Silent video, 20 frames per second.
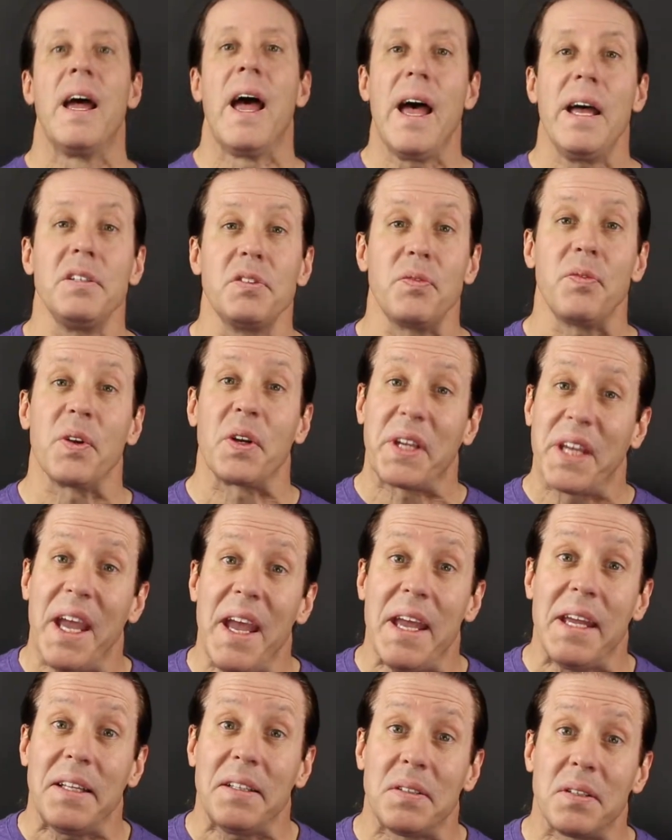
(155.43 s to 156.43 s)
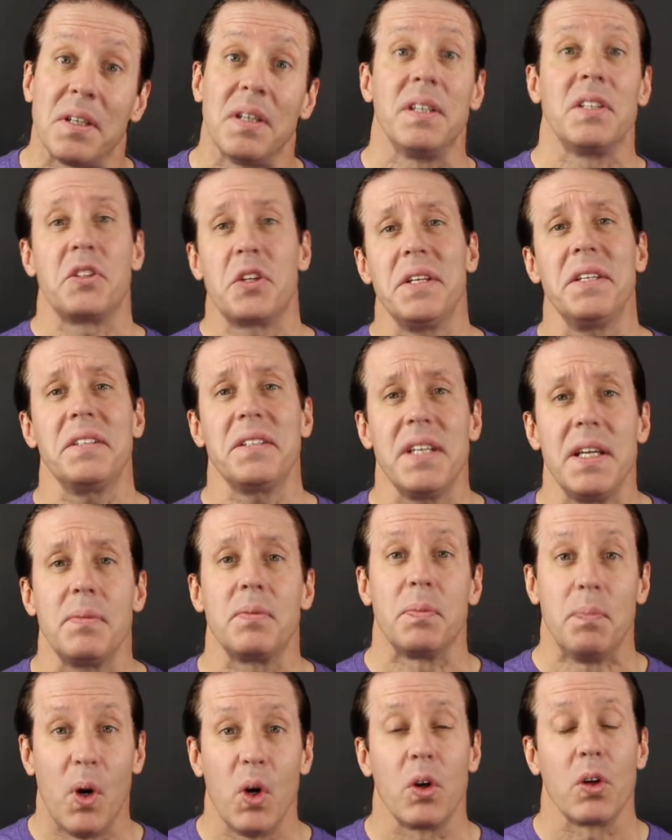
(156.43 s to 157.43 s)
As for Kate, she
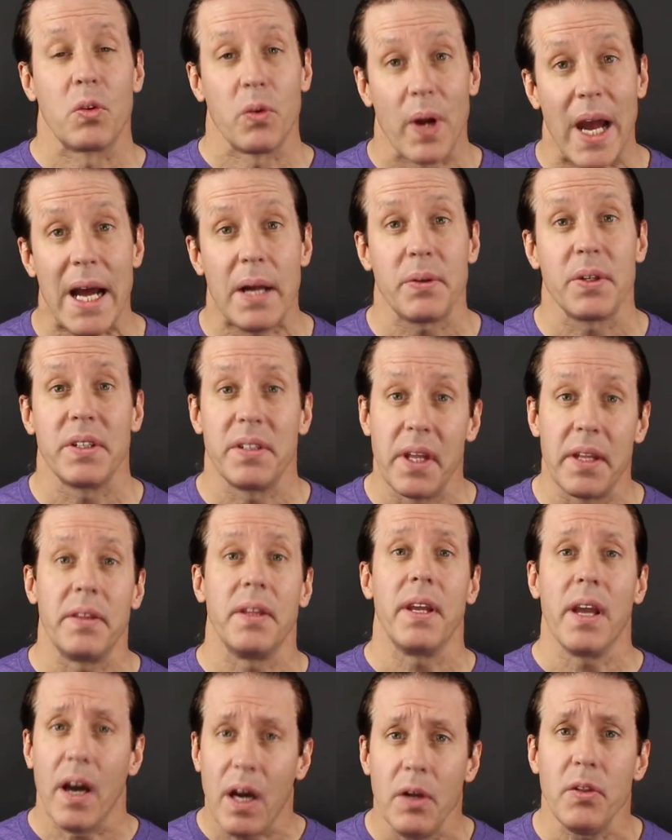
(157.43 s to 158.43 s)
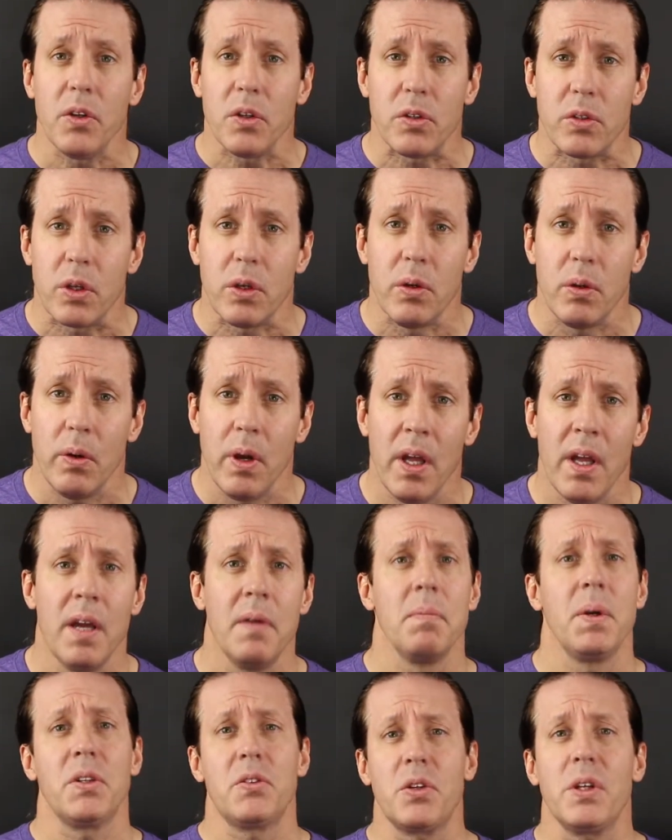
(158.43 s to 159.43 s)
seemed more grounded than the other two,
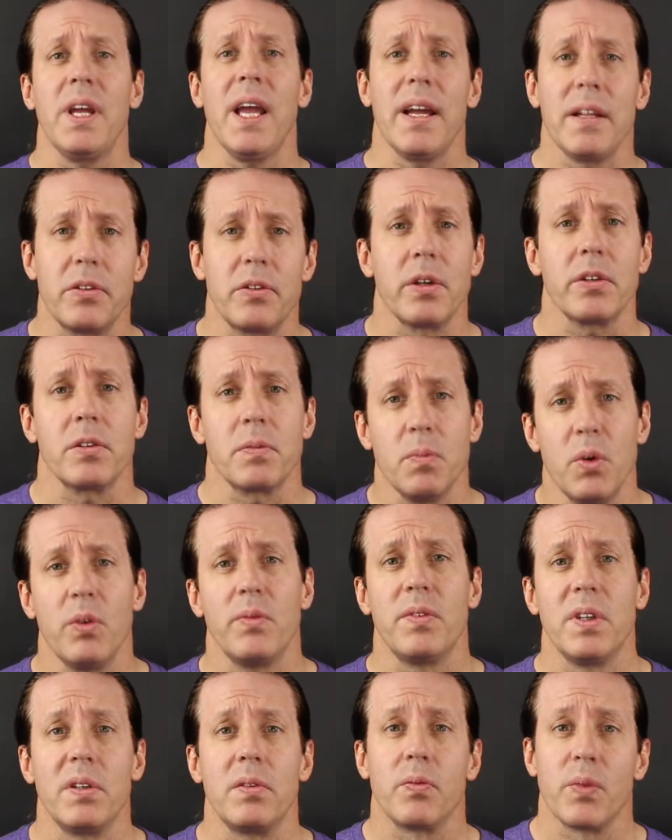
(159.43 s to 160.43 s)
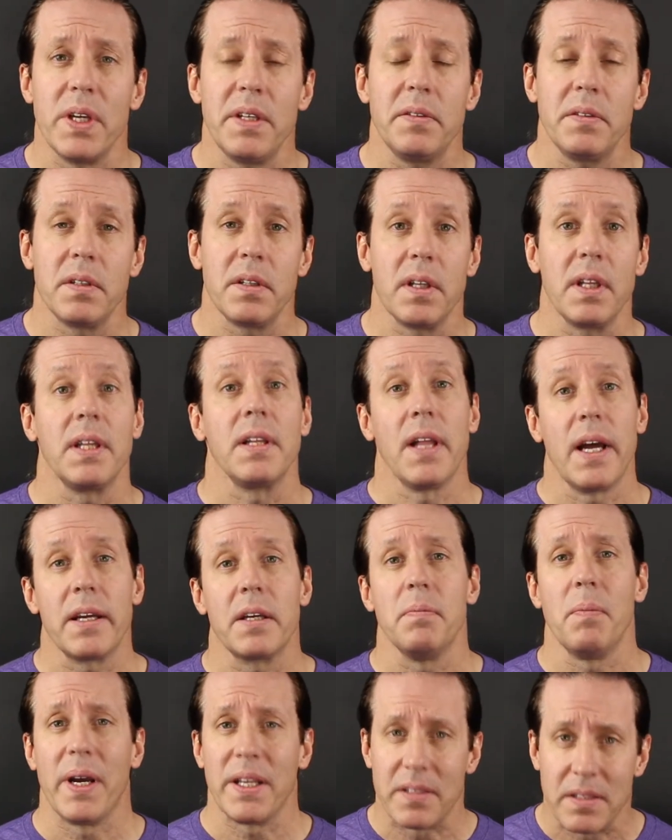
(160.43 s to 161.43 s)
but she had just moved in recently
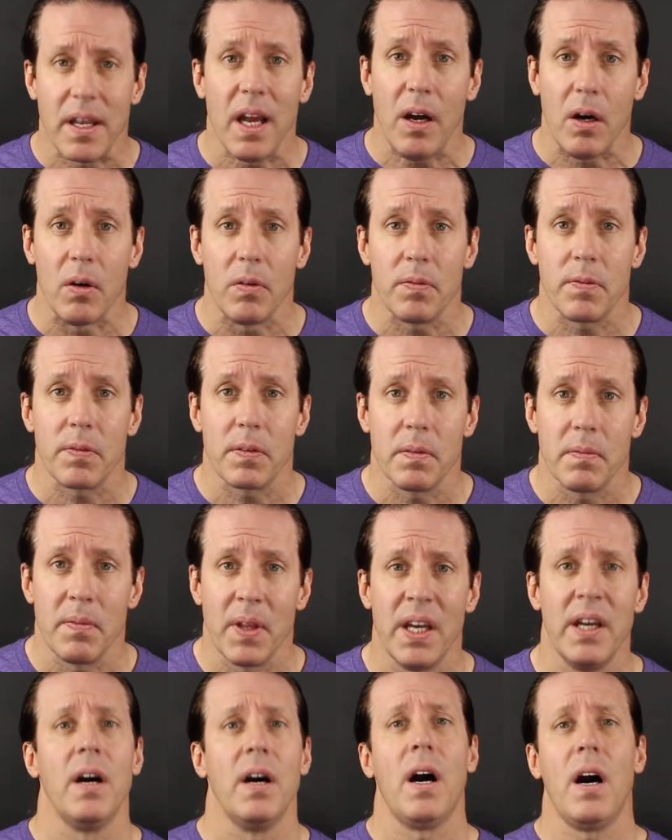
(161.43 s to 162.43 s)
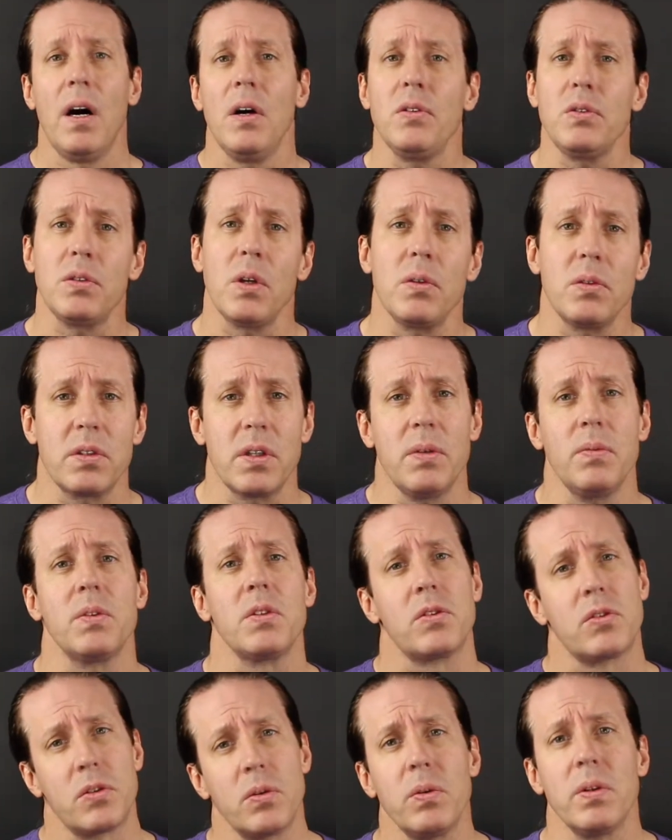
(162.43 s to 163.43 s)
like myself. Also, she
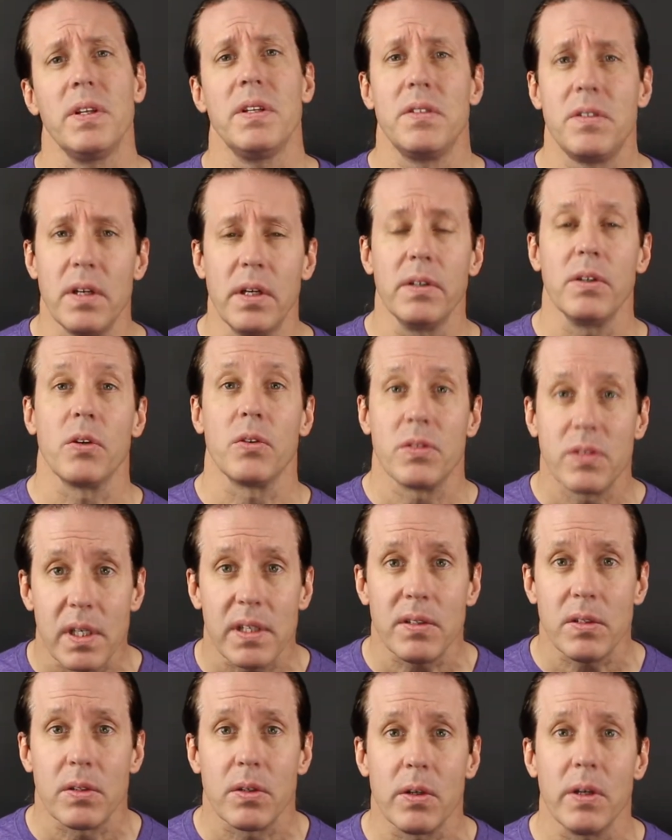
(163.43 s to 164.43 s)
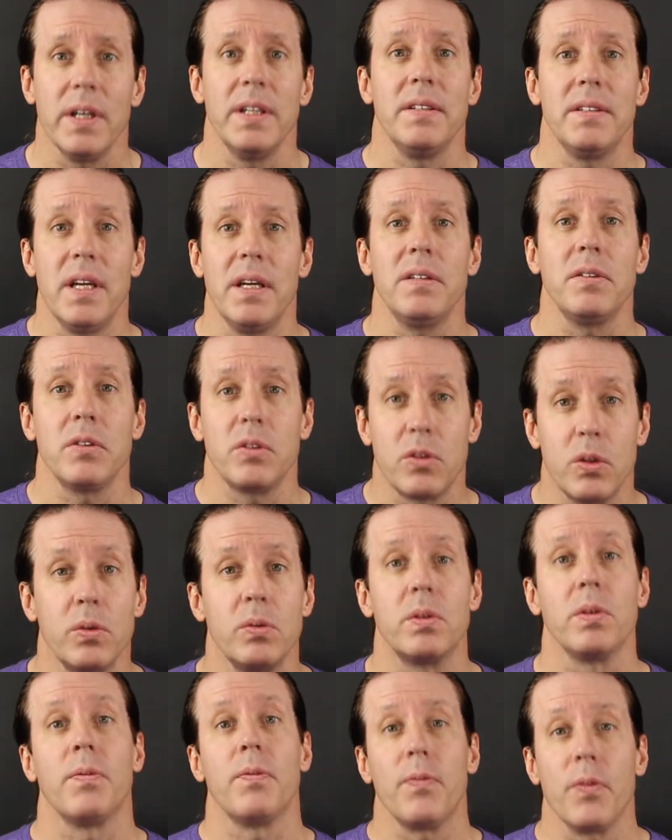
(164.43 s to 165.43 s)
was Julie's younger sister and tended
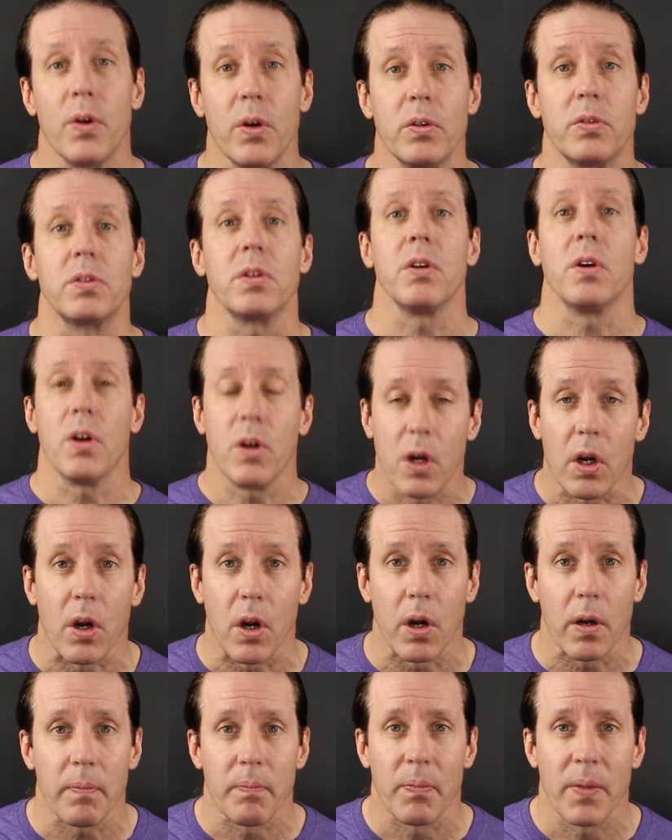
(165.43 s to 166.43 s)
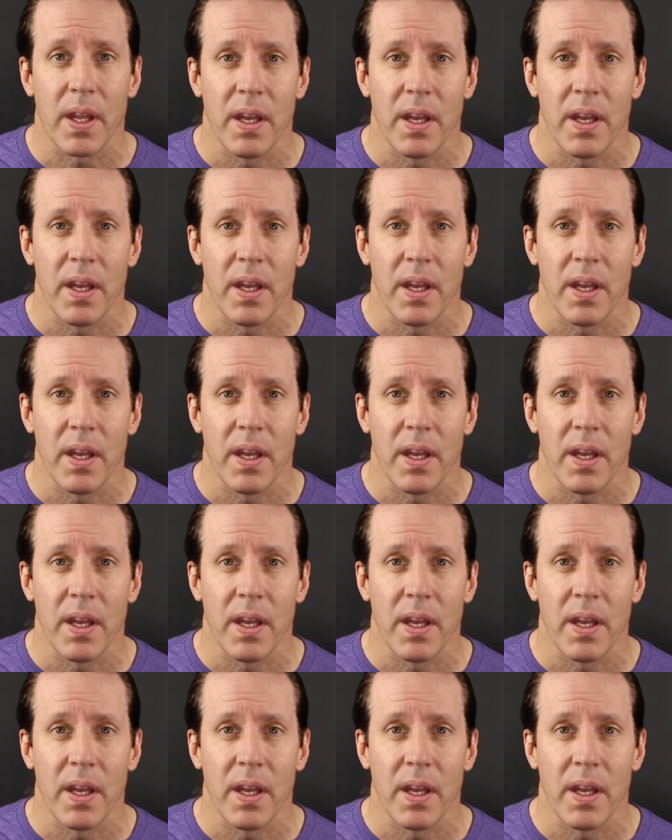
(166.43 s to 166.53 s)
to defer to her.